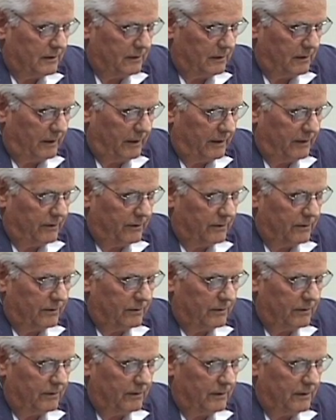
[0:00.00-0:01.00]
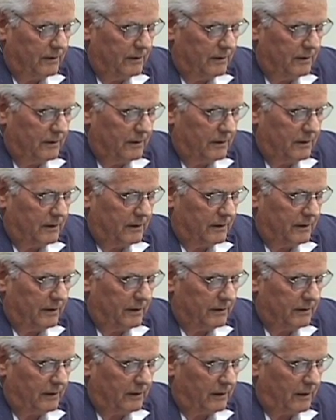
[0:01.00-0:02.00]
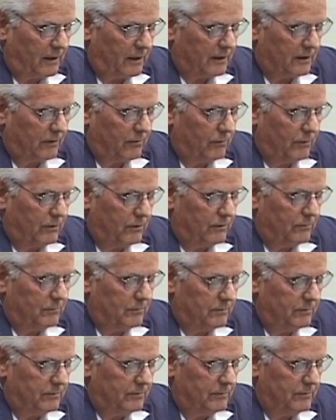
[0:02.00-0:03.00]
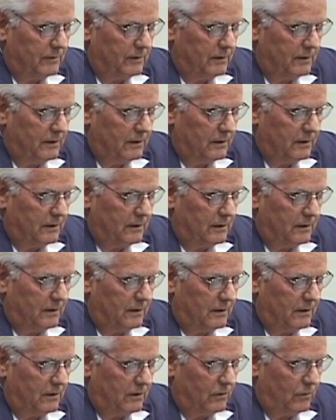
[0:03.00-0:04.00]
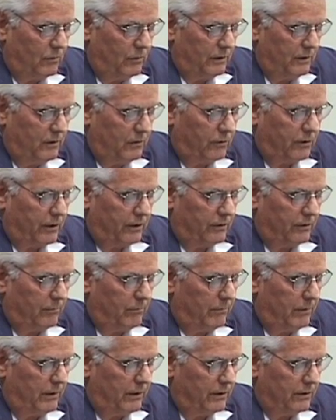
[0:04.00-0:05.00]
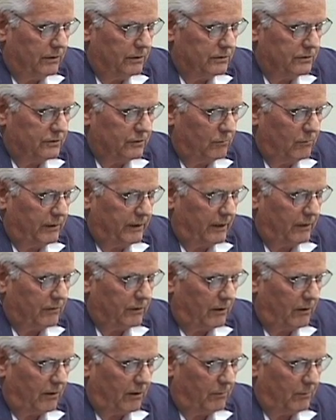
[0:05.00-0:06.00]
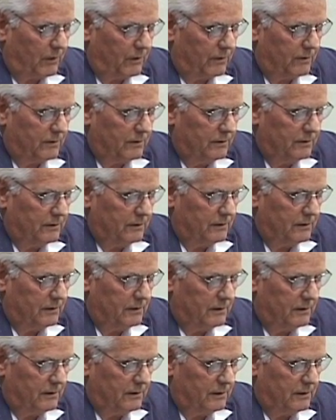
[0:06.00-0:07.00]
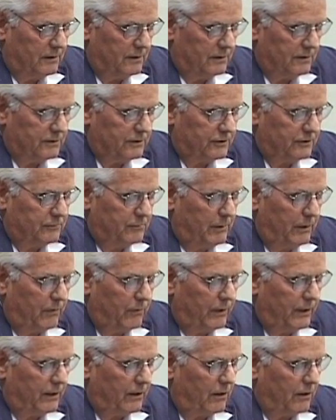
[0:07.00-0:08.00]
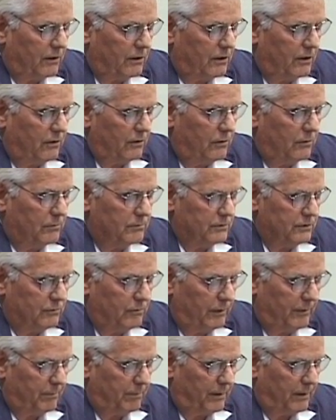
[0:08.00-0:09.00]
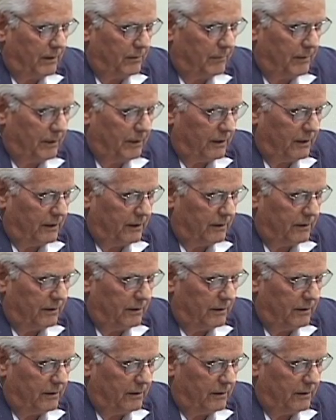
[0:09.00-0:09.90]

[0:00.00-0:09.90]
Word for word: Later, in the locker room, we look into mirrors without armor, smearing our combs with pomade.